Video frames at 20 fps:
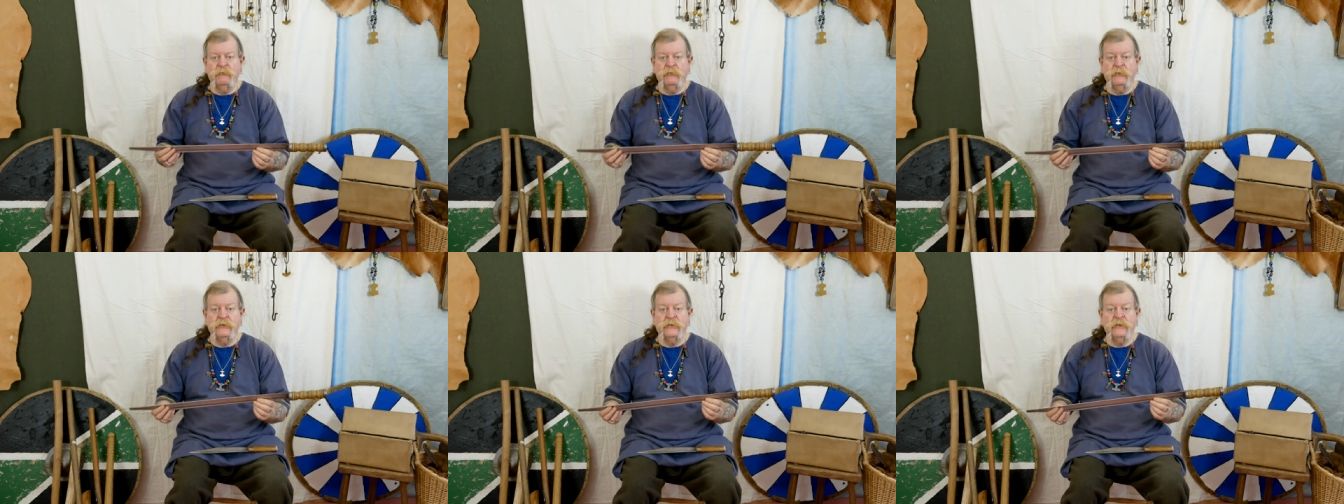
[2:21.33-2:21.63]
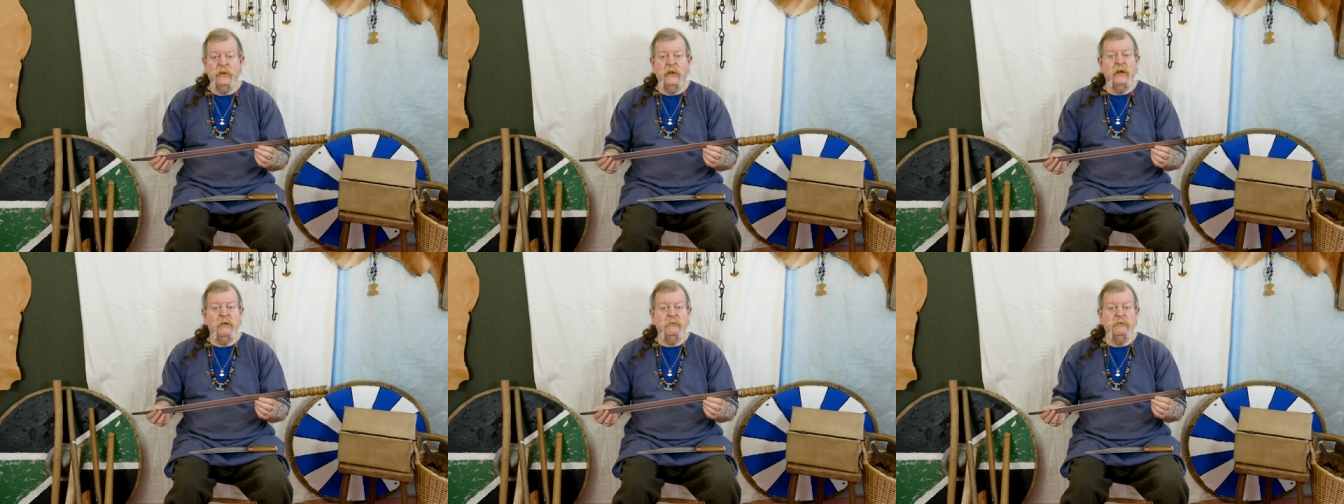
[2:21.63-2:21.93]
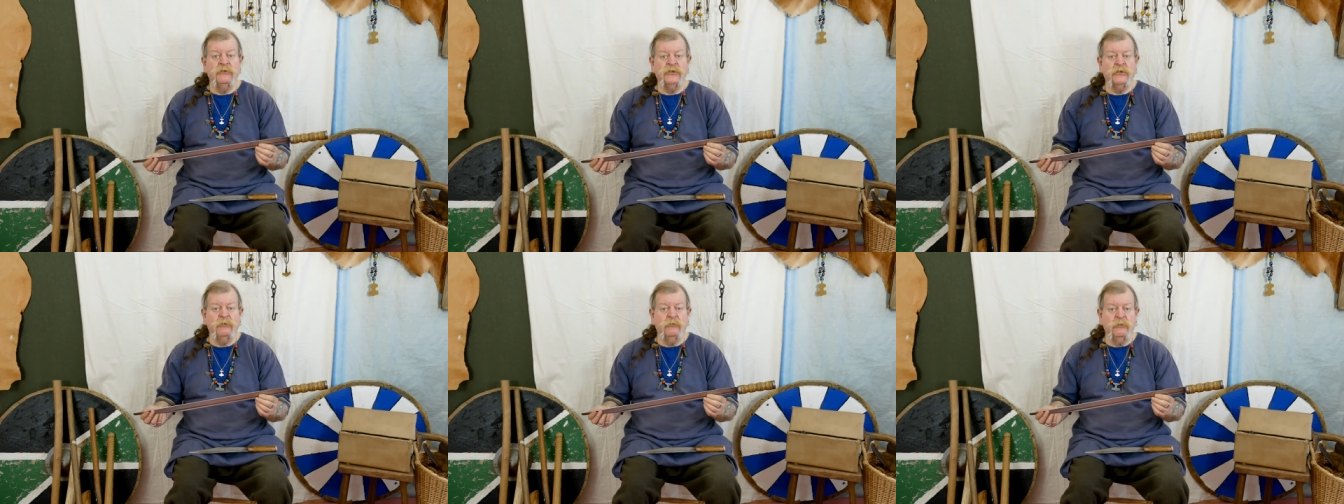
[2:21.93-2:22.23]
but I'm
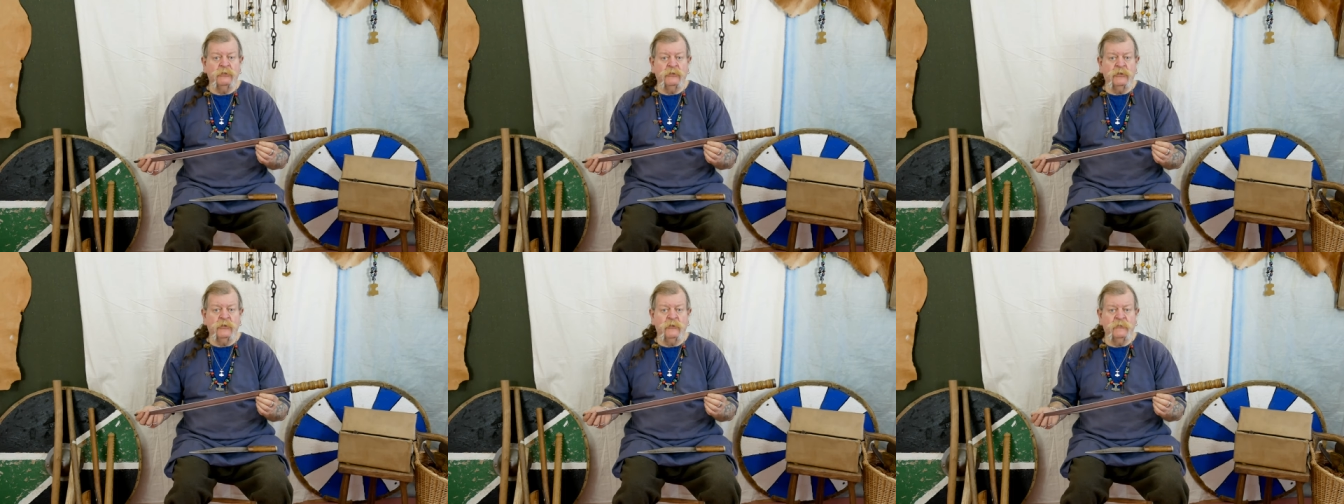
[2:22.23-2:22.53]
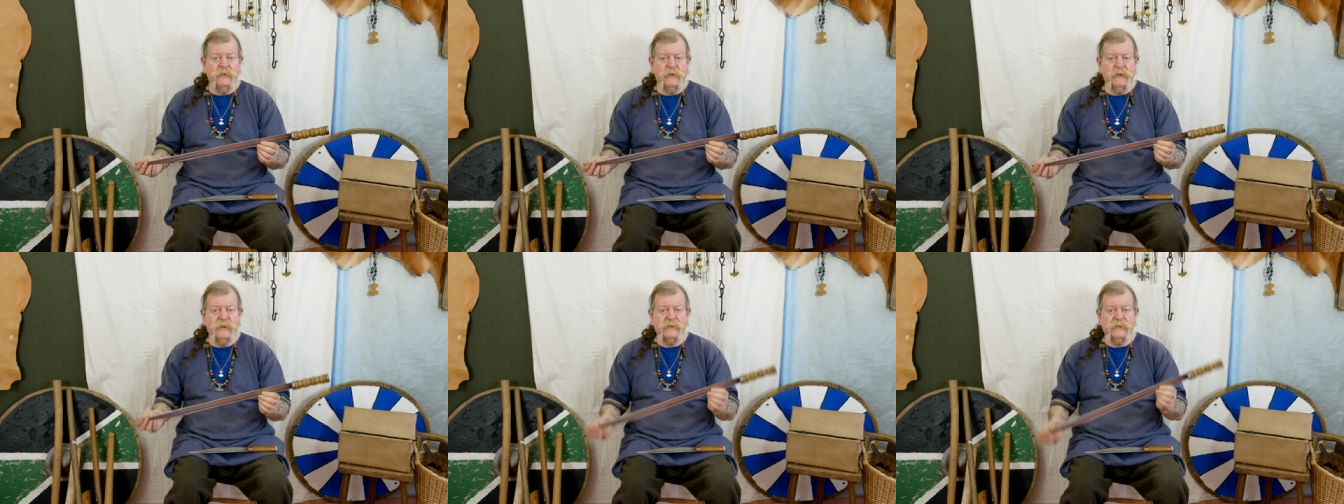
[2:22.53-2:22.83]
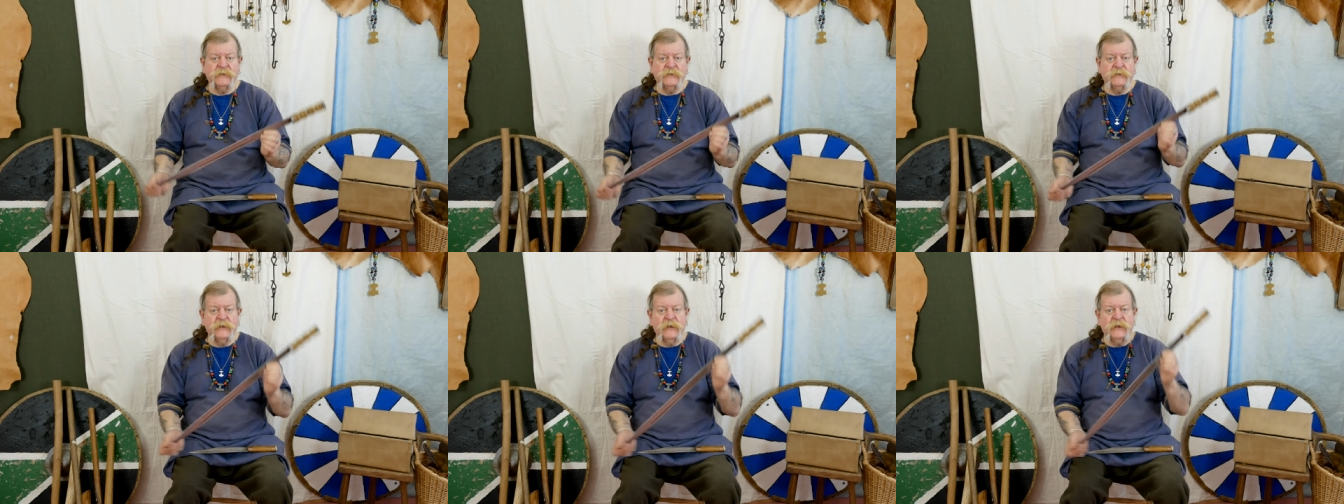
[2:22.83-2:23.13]
sure we'll cover
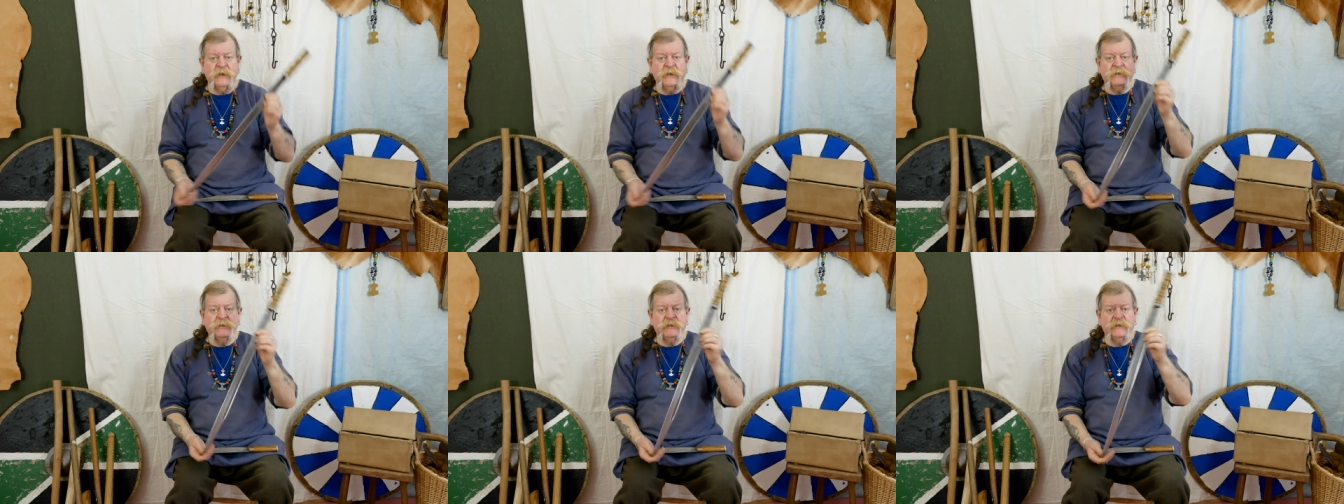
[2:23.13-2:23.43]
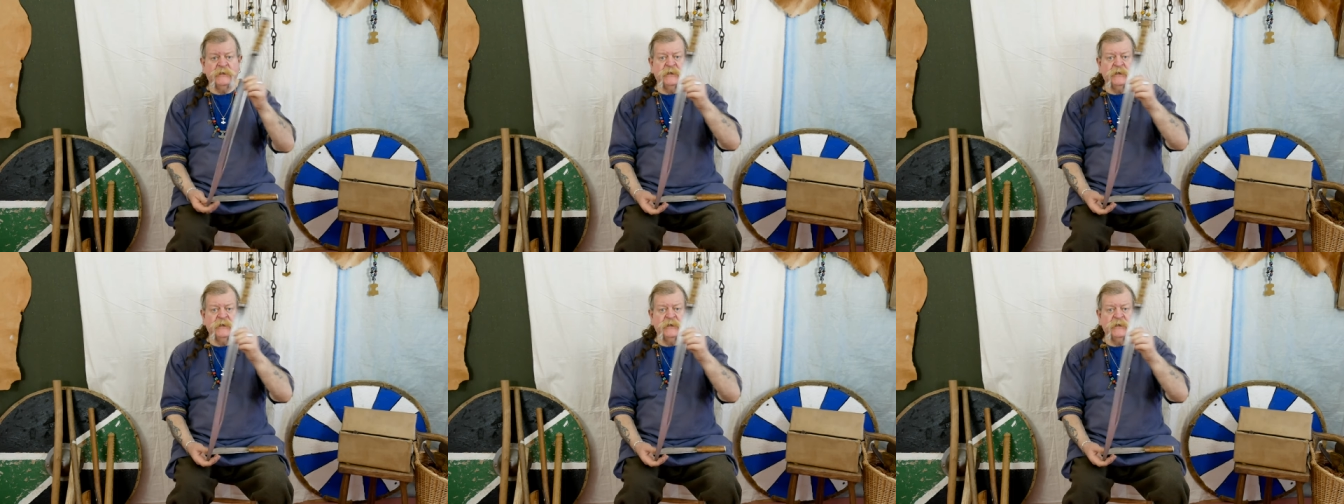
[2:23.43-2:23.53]
that at a later